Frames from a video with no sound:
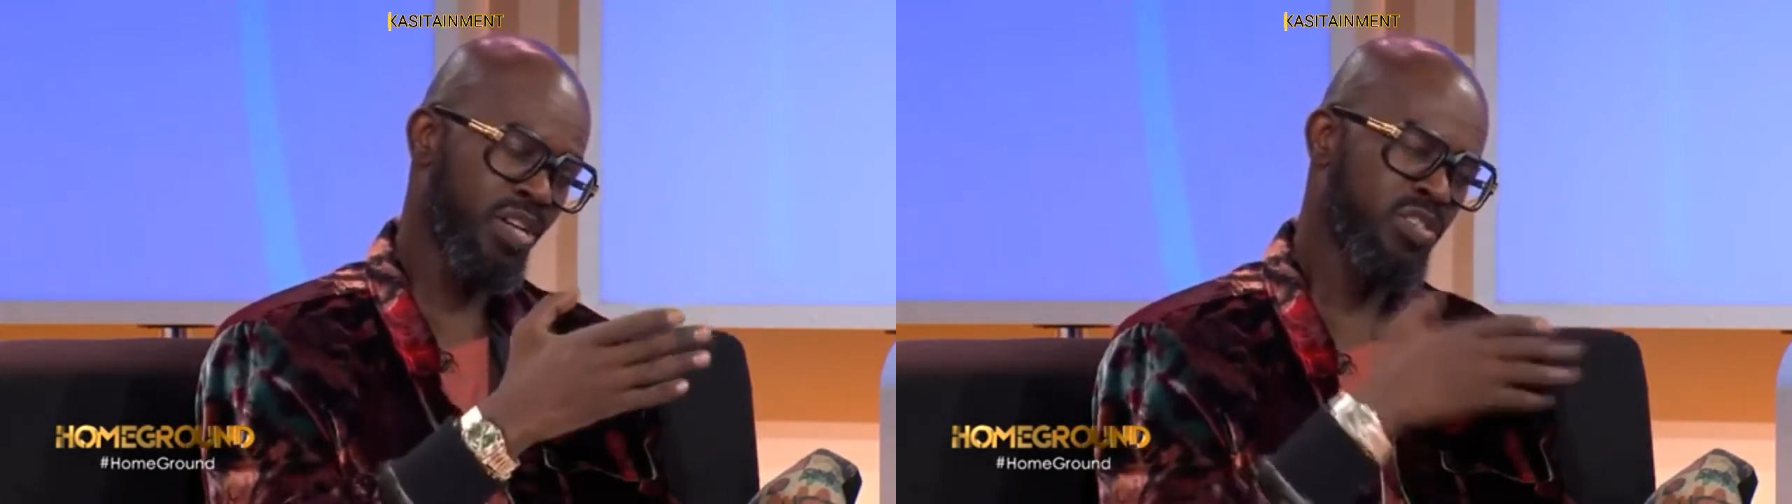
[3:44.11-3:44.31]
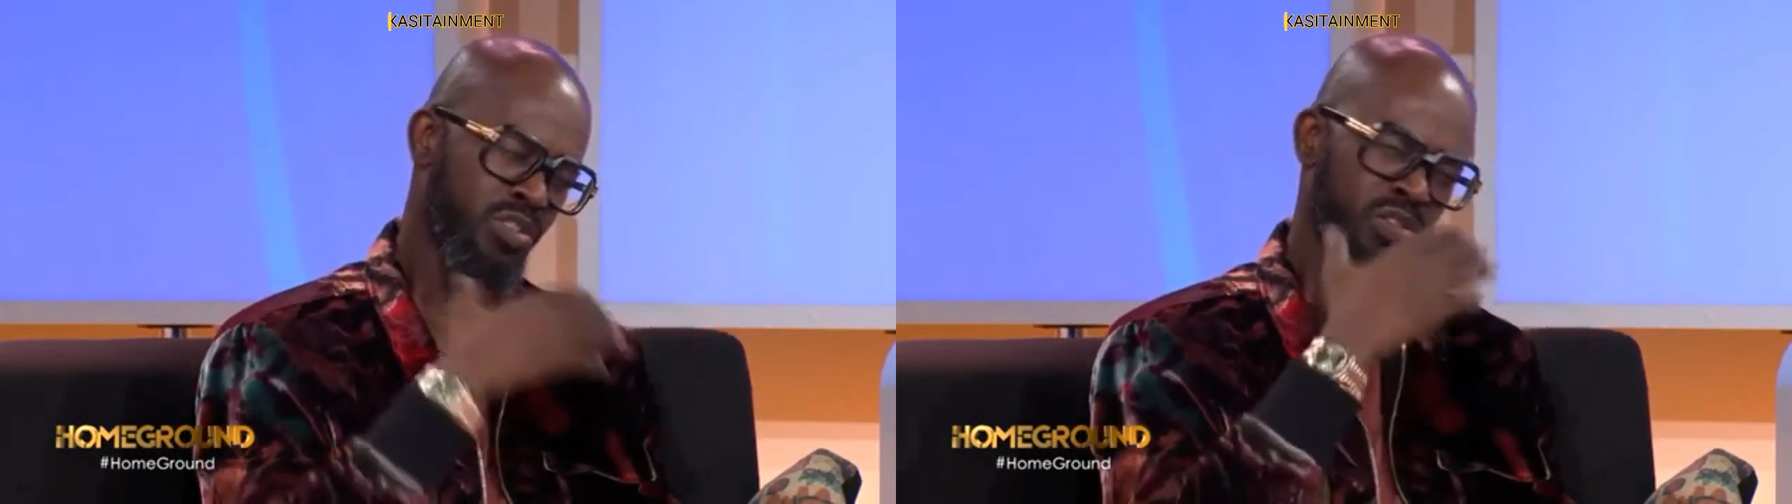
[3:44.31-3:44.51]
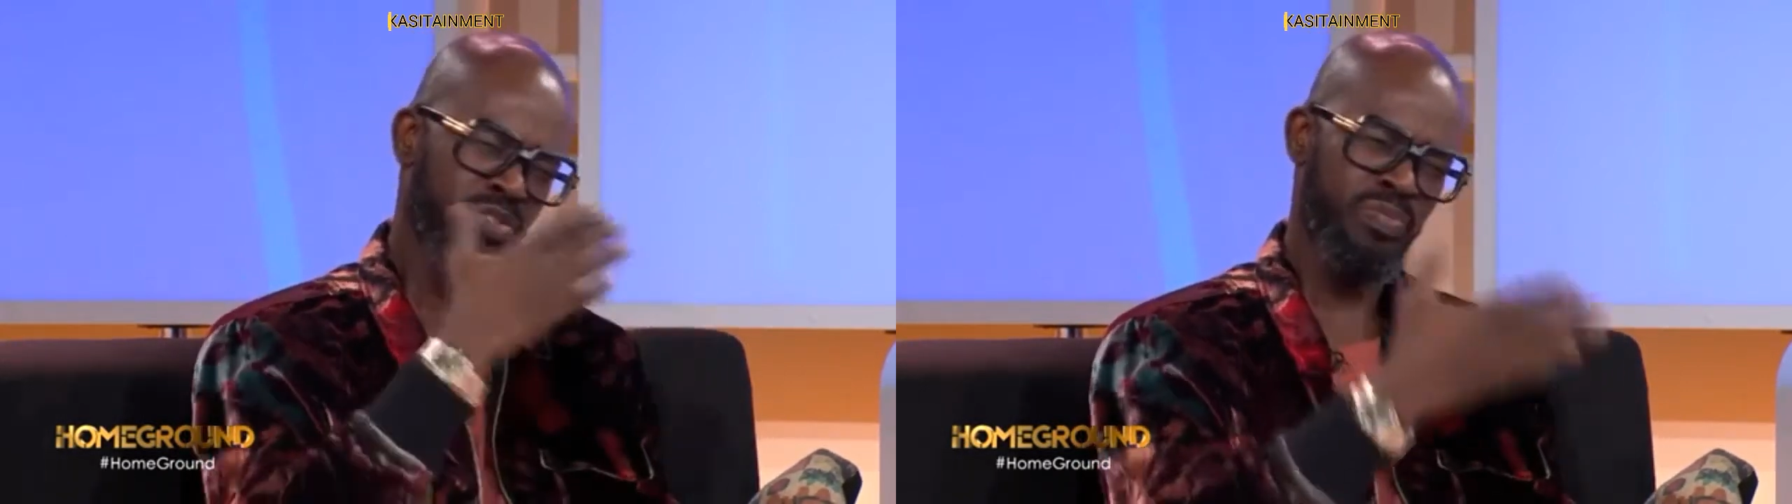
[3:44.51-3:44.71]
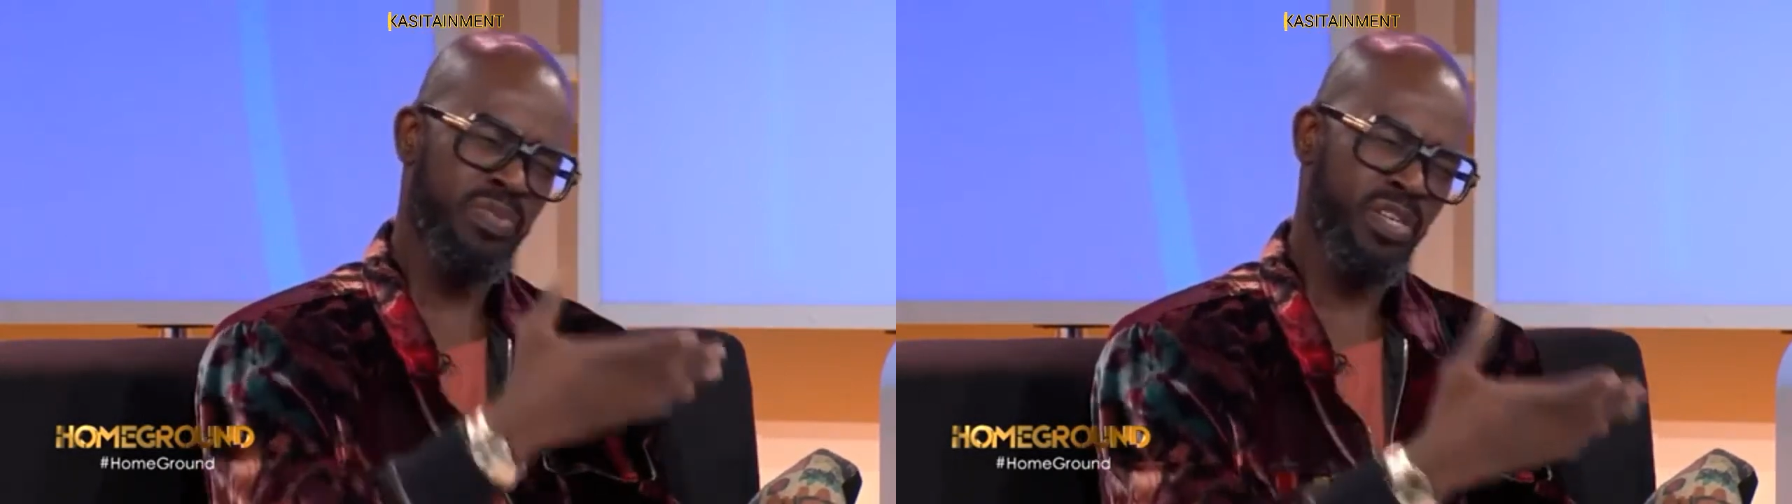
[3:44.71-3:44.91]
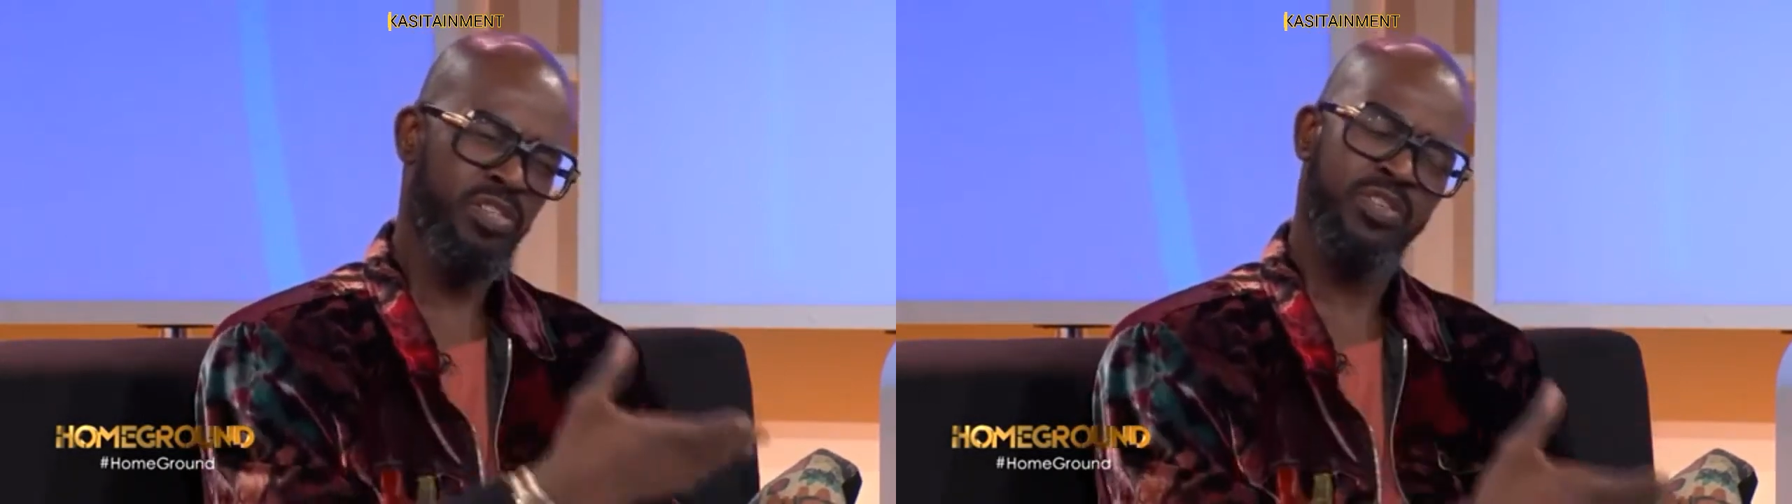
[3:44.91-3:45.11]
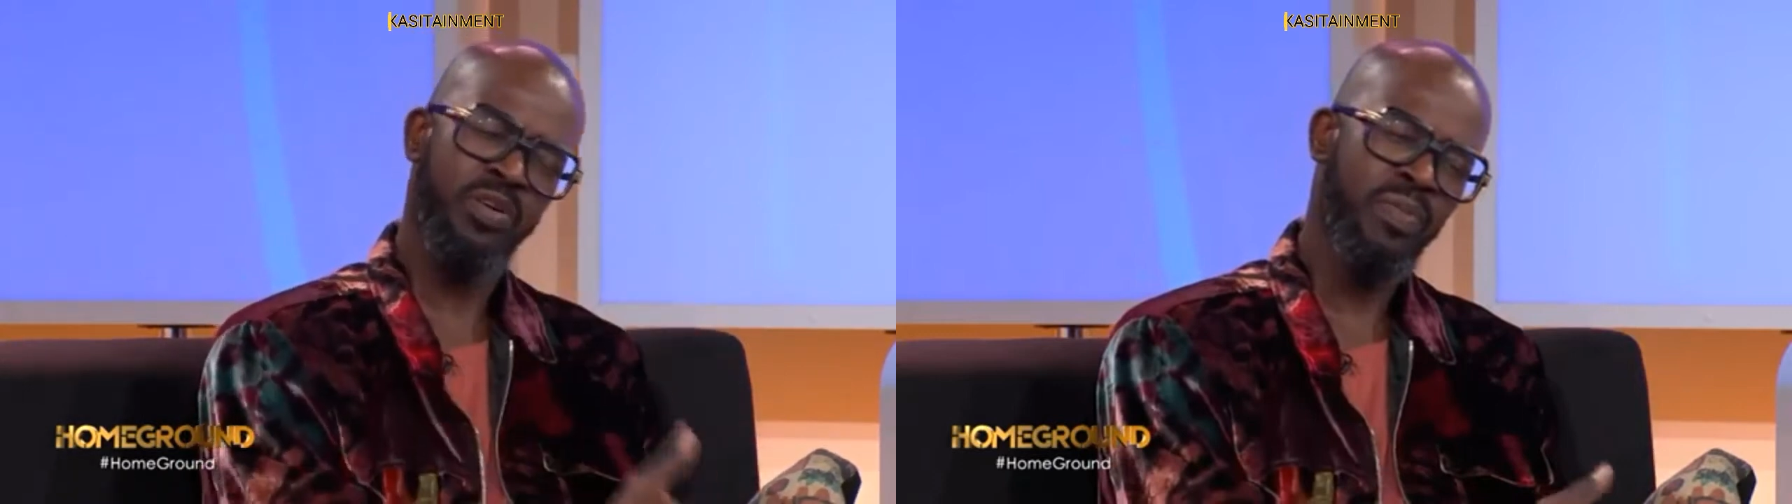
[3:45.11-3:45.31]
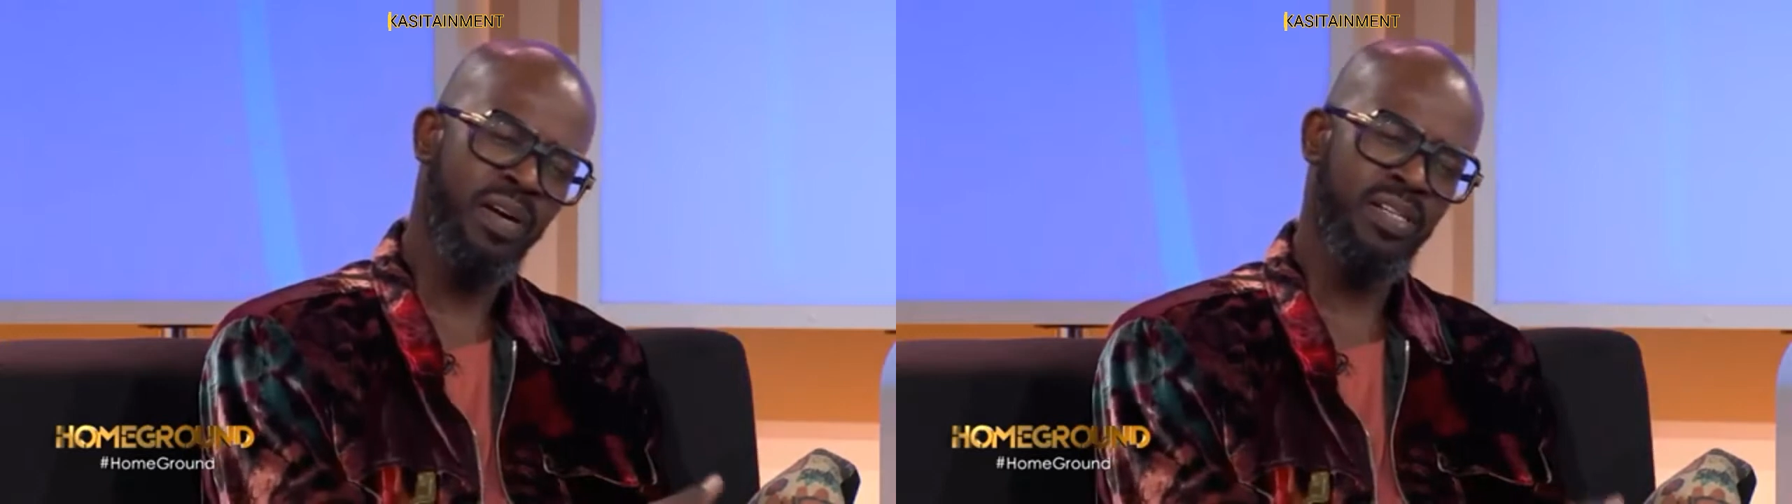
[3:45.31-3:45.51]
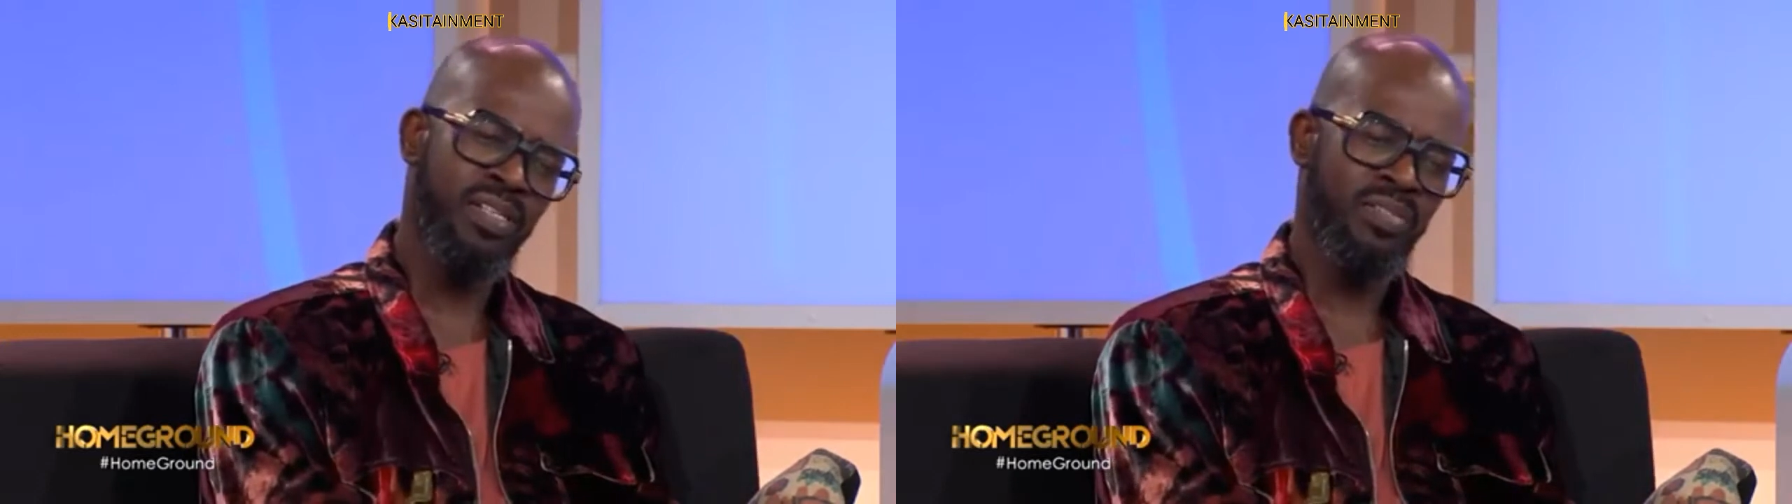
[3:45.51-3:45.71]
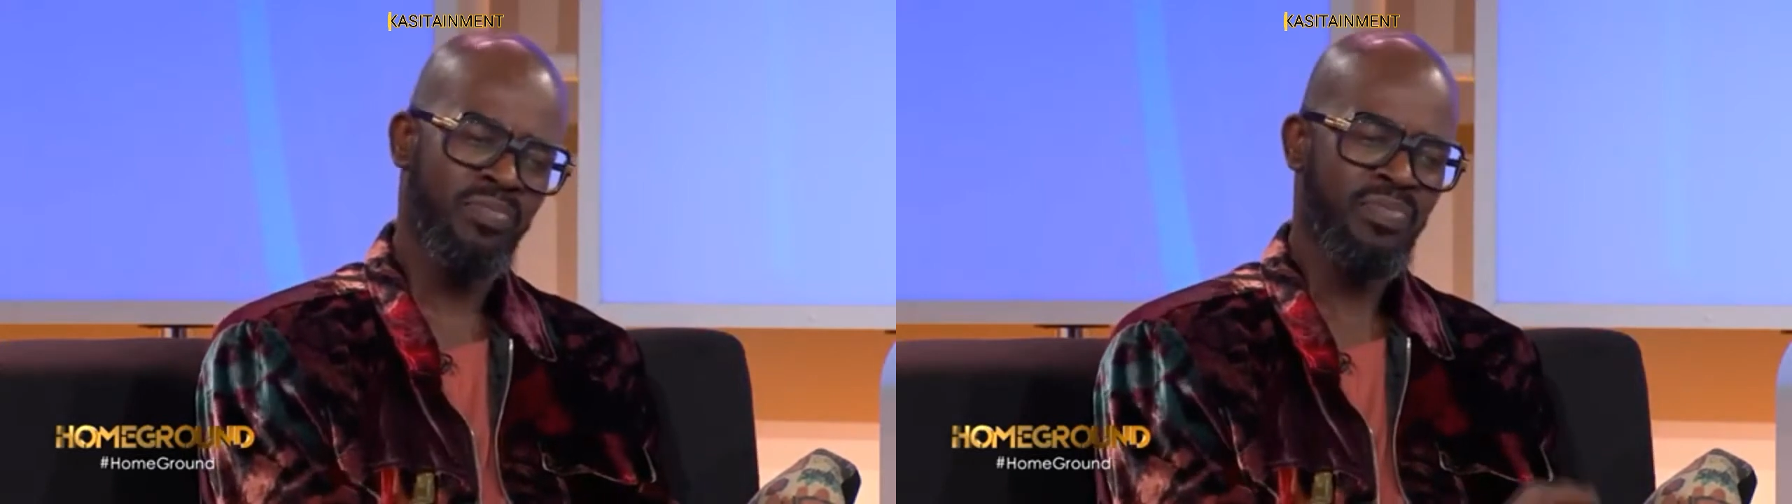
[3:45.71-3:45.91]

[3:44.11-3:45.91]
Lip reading: drawn to music so much,